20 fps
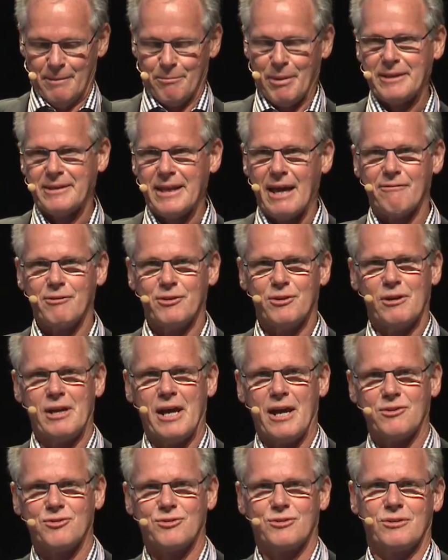But
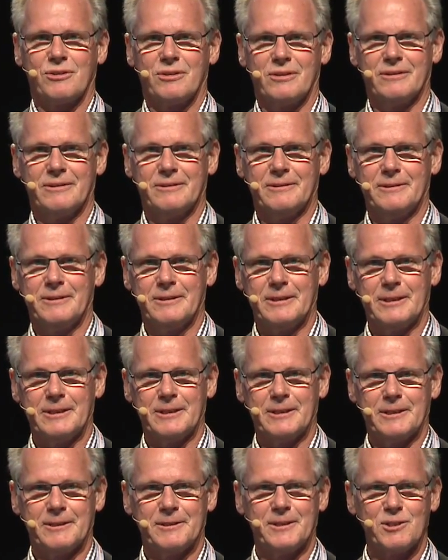nevertheless,
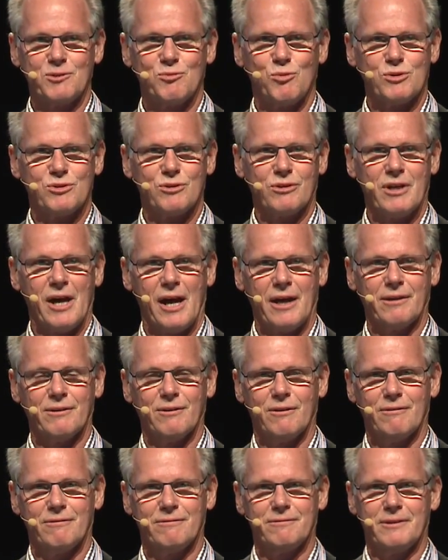this was a kind
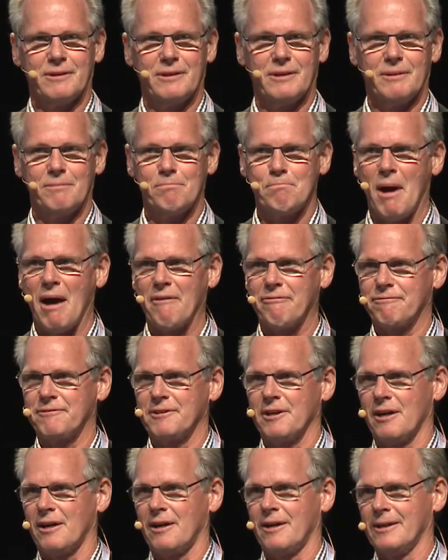of
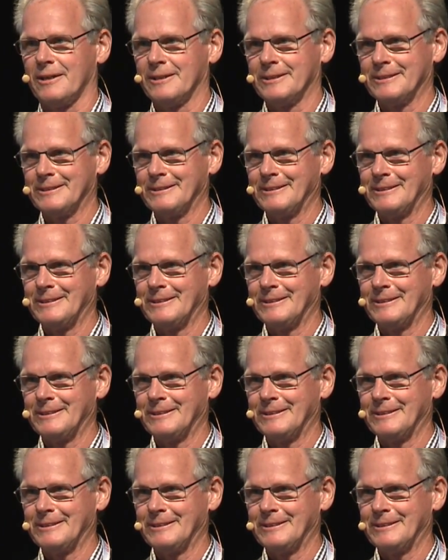mafia